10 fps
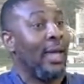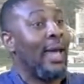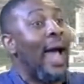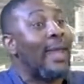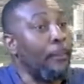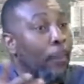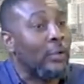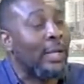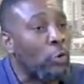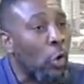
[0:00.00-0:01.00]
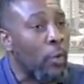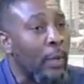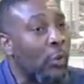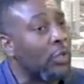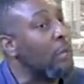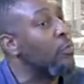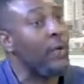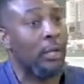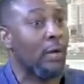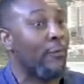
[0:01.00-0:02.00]
an important document to actually move
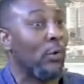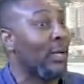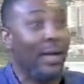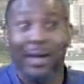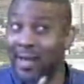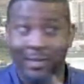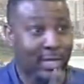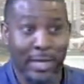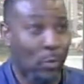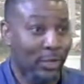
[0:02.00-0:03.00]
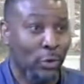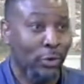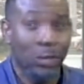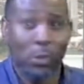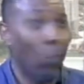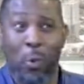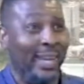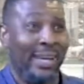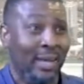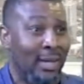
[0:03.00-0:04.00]
healthcare forward? That's the key question. Not
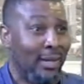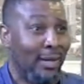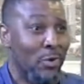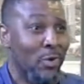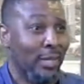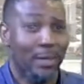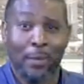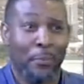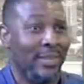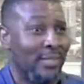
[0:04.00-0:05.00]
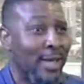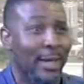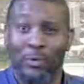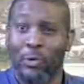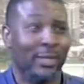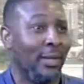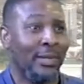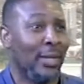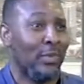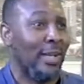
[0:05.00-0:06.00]
whether those are the president or the
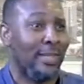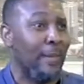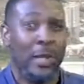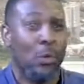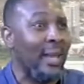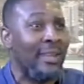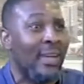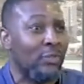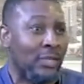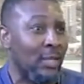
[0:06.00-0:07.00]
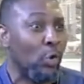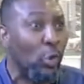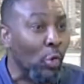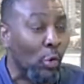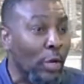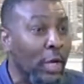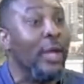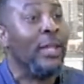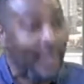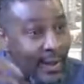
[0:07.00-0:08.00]
National Assembly, whether they're interested in or no.
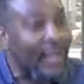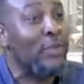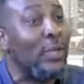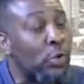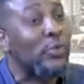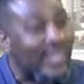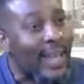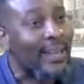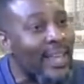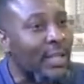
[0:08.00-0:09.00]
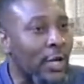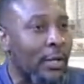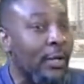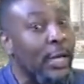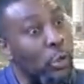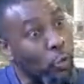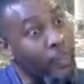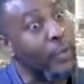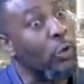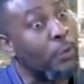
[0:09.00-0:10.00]
The Nigerians should set the agenda. They should
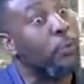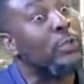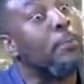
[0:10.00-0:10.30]
be the ones putting